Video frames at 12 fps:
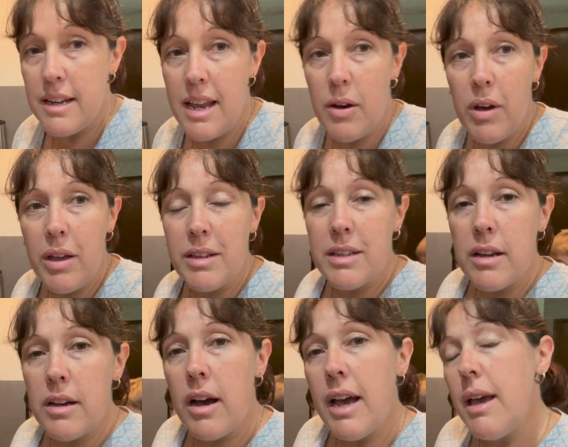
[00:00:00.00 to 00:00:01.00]
now
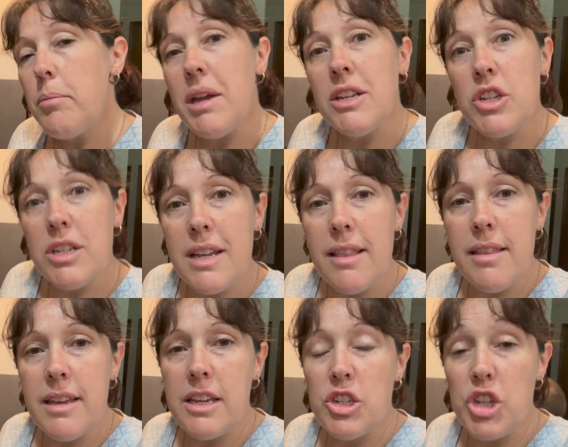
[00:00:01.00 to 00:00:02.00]
I mentioned in
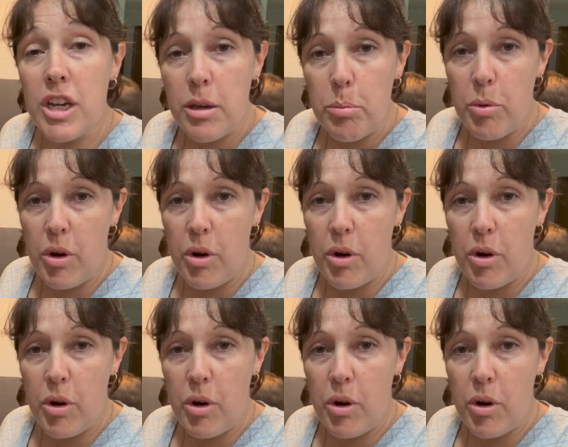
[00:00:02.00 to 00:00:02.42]
the chicken